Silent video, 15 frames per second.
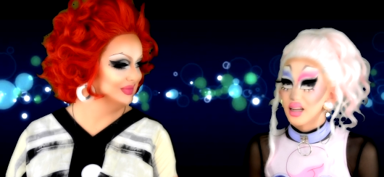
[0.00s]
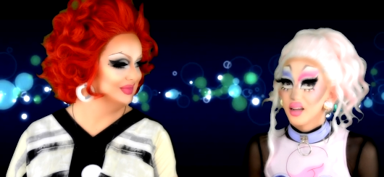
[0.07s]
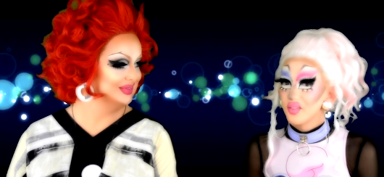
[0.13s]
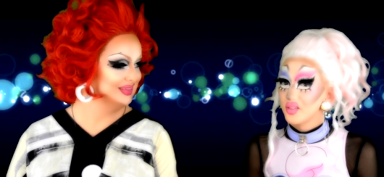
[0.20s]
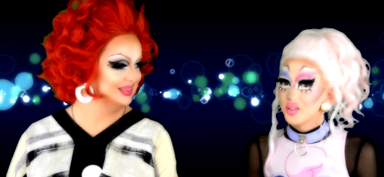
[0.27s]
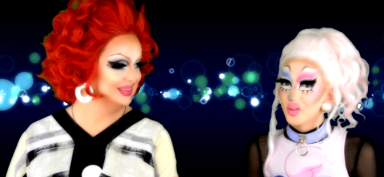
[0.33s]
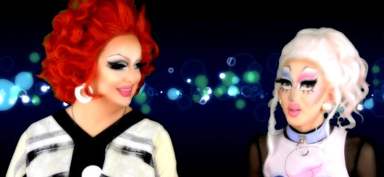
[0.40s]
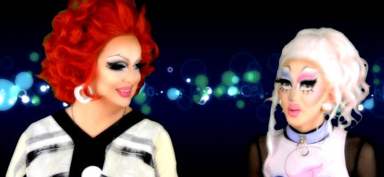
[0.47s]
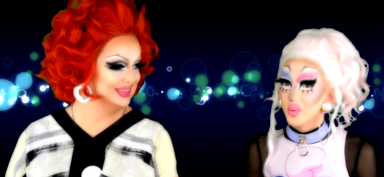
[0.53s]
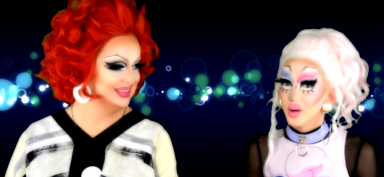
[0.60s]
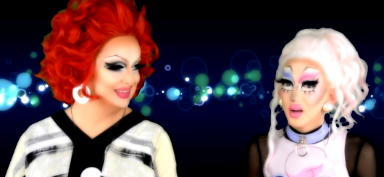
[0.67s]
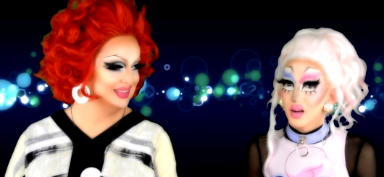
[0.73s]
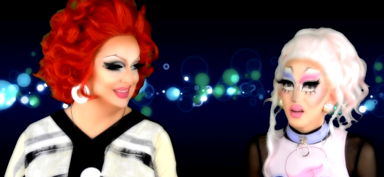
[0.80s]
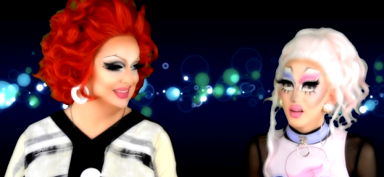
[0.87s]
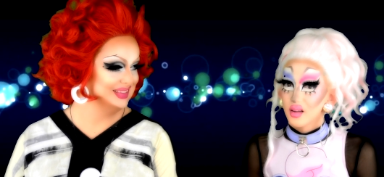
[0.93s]
Speaker 1: didn't have to do any
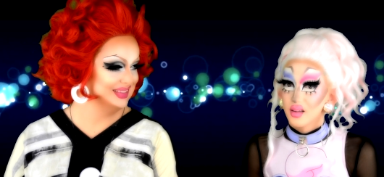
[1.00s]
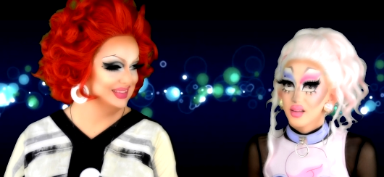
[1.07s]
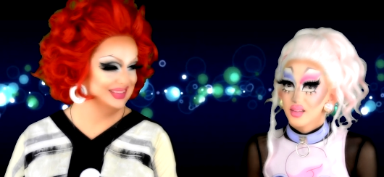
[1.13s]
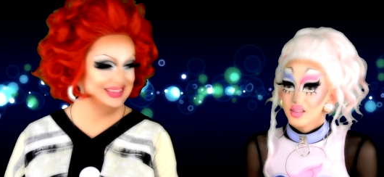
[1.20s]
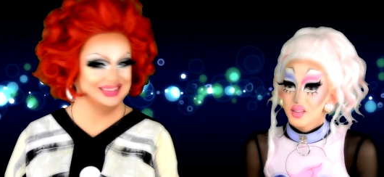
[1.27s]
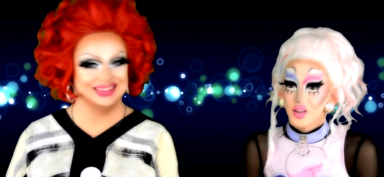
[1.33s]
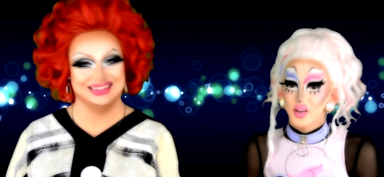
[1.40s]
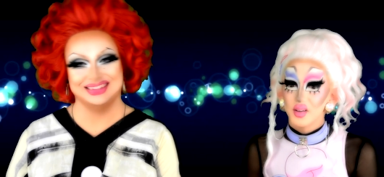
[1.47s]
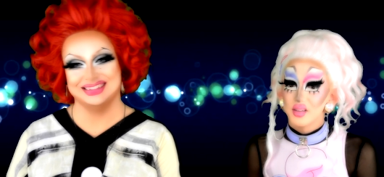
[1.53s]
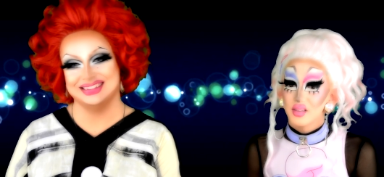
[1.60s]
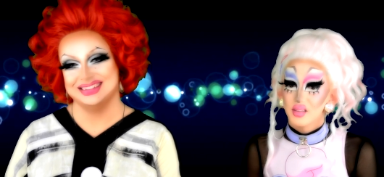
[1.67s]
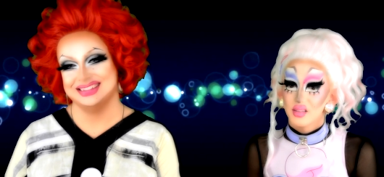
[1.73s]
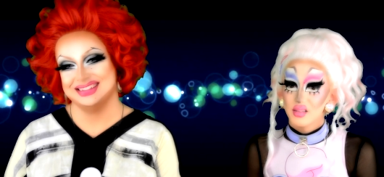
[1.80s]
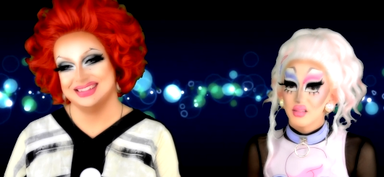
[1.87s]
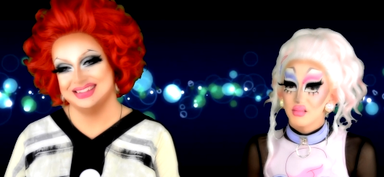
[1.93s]
work. So I
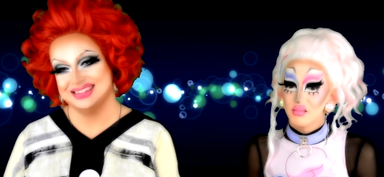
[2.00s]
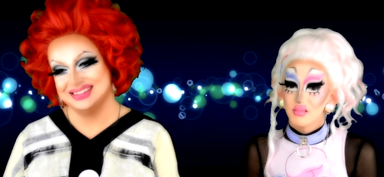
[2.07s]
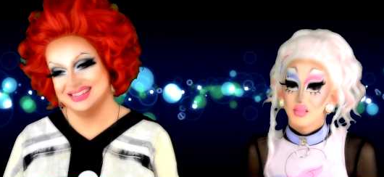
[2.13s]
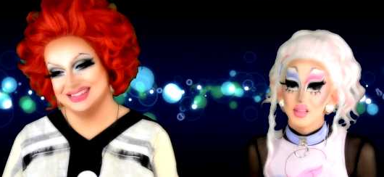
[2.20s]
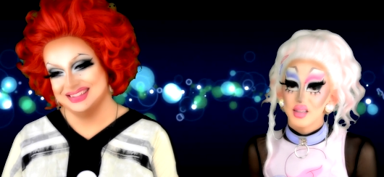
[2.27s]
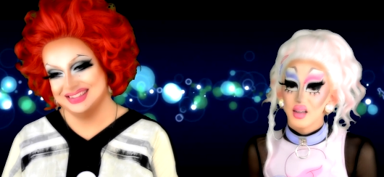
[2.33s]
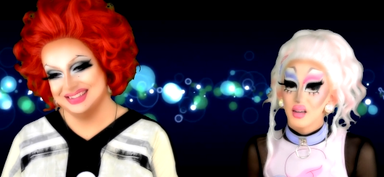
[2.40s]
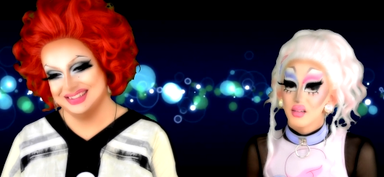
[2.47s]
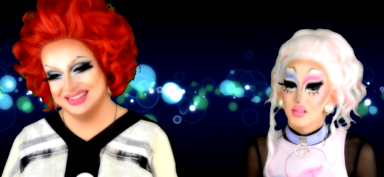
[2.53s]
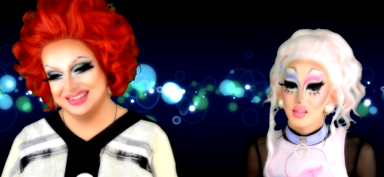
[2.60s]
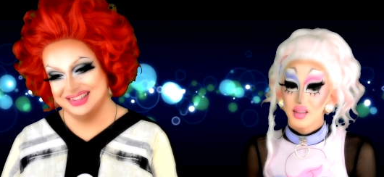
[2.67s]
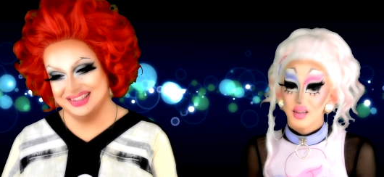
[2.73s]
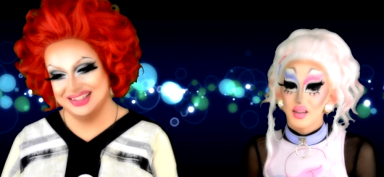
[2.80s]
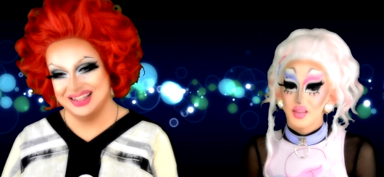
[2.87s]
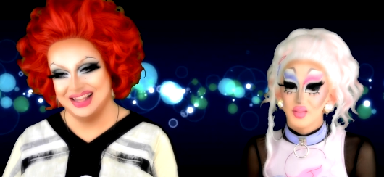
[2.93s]
just,
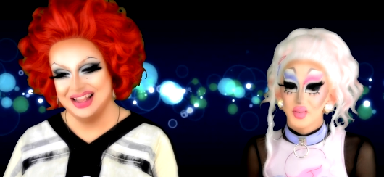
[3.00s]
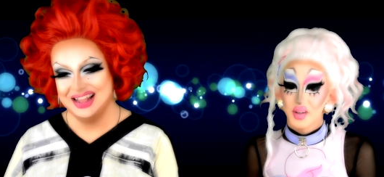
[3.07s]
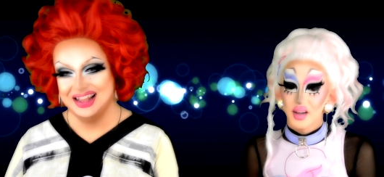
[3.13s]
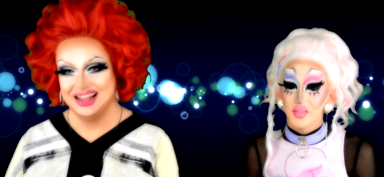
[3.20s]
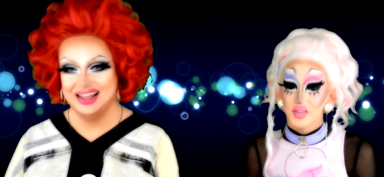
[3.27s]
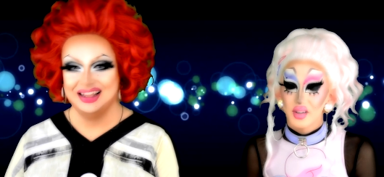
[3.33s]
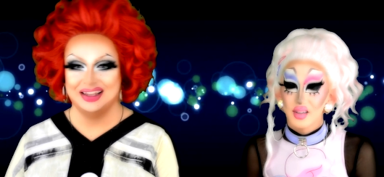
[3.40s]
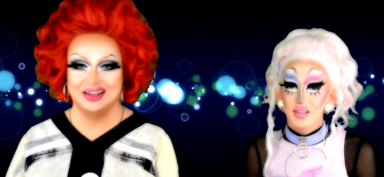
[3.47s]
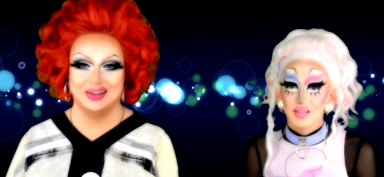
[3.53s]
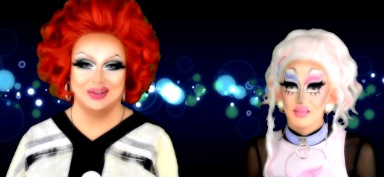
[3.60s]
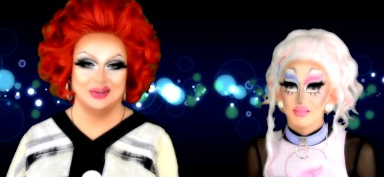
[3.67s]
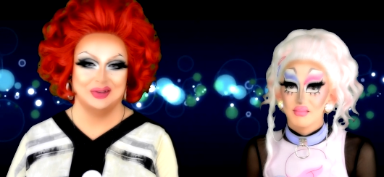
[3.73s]
you know, whatever.